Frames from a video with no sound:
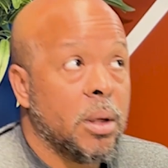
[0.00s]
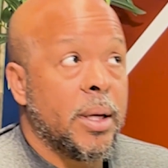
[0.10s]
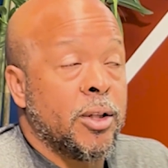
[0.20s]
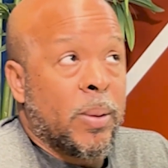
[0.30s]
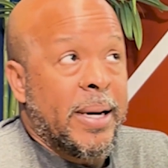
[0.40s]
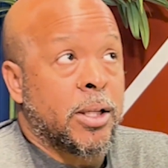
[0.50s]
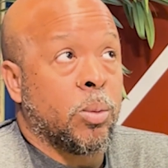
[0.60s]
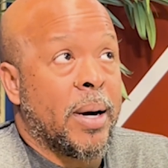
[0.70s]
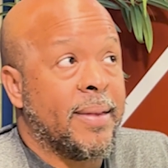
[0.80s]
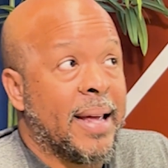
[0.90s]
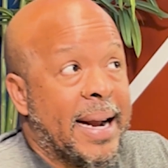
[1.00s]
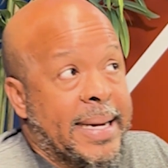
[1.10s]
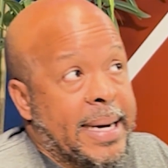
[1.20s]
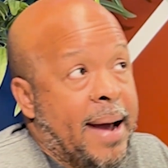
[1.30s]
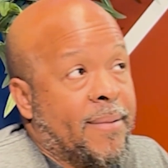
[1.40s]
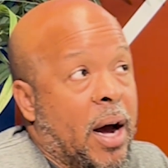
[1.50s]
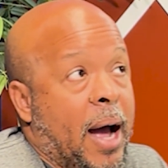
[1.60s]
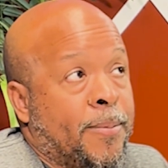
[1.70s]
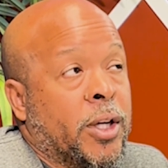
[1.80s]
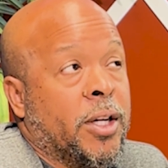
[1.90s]
in 2020 that I didn't have an
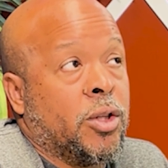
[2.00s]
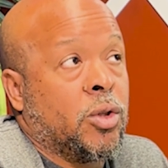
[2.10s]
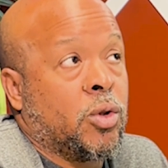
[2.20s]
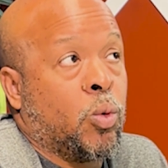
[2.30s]
option in